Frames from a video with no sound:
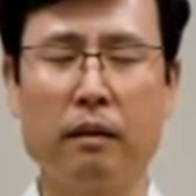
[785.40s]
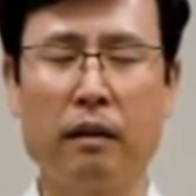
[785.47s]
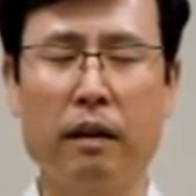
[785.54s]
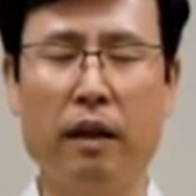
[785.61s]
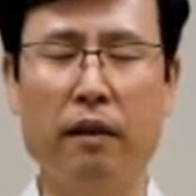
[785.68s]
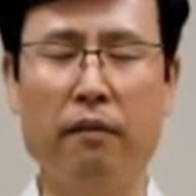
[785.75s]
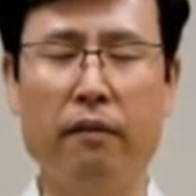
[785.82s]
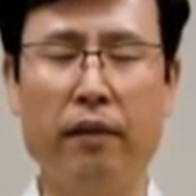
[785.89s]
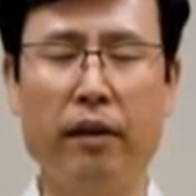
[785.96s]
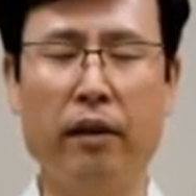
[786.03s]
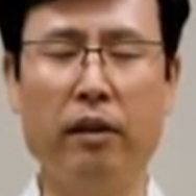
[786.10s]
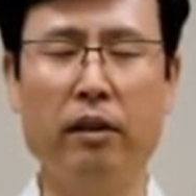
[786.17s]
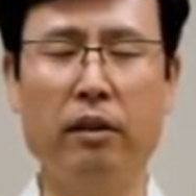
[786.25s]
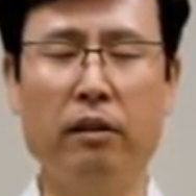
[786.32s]
And
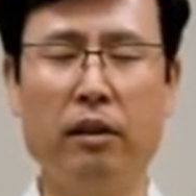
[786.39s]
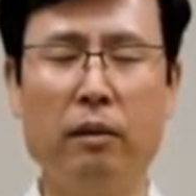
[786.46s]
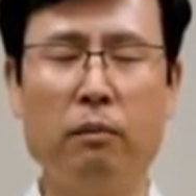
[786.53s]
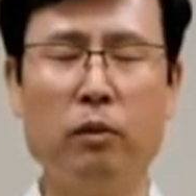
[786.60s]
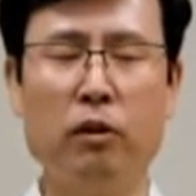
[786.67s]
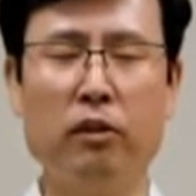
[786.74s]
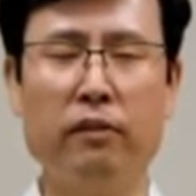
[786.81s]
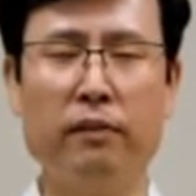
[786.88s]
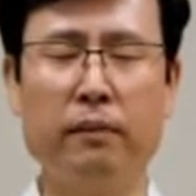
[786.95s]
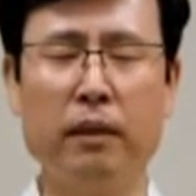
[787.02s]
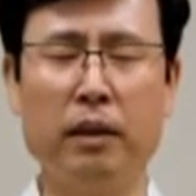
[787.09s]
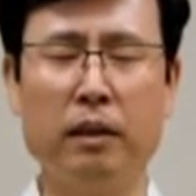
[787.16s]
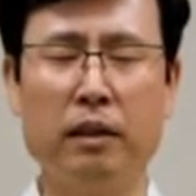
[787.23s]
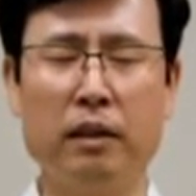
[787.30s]
feel the
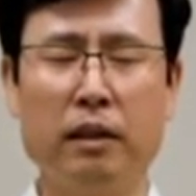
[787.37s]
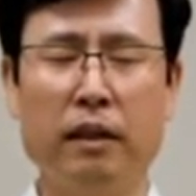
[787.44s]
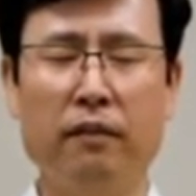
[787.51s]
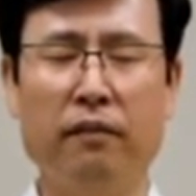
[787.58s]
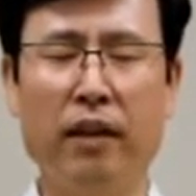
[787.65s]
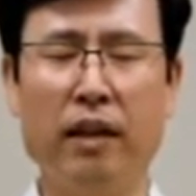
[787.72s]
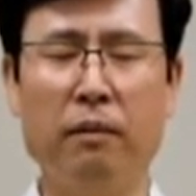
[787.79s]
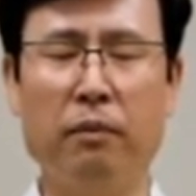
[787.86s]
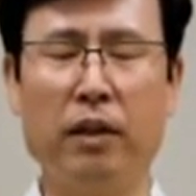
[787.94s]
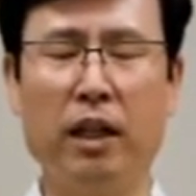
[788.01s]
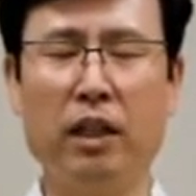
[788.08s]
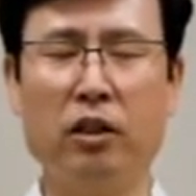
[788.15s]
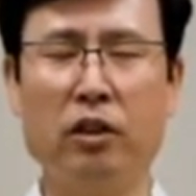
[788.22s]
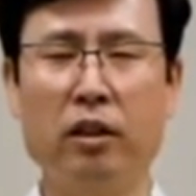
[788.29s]
movement and
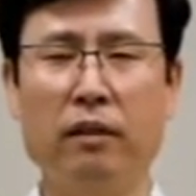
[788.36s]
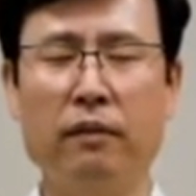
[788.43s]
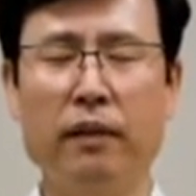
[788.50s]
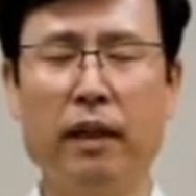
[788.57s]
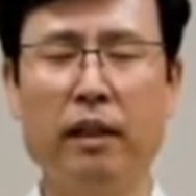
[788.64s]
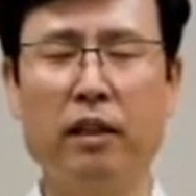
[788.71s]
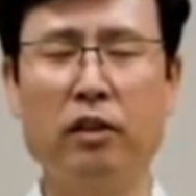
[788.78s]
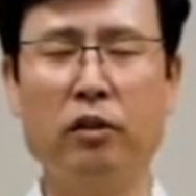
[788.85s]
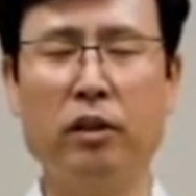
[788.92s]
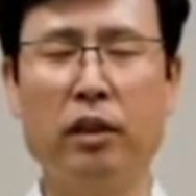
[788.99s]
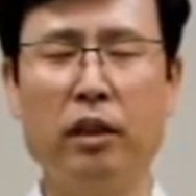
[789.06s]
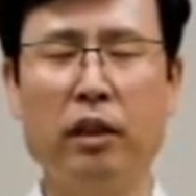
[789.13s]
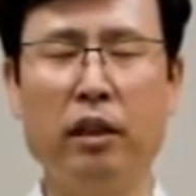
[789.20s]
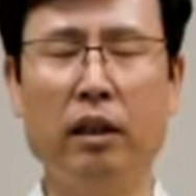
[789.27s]
vibration of
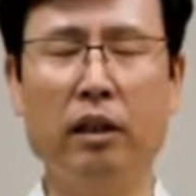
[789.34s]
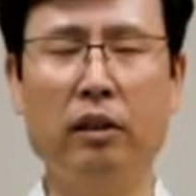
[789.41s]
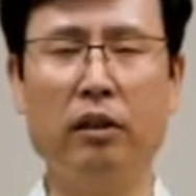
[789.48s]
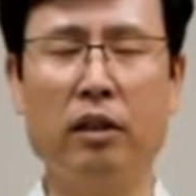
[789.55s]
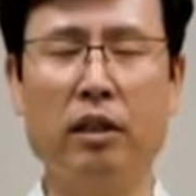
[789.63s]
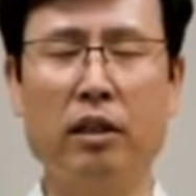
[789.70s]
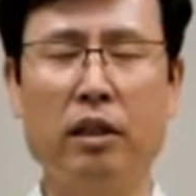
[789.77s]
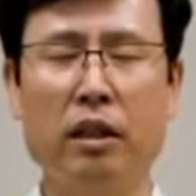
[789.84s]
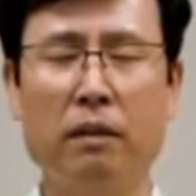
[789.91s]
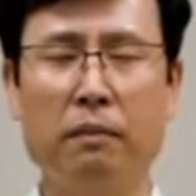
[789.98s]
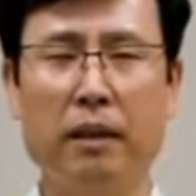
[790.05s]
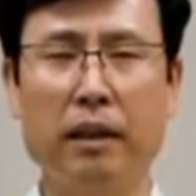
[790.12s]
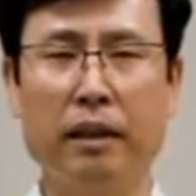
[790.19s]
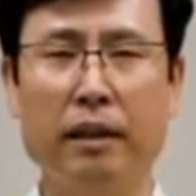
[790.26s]
energy in your
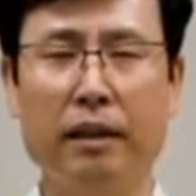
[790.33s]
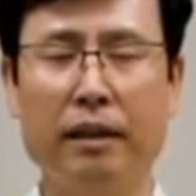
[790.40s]
stomach.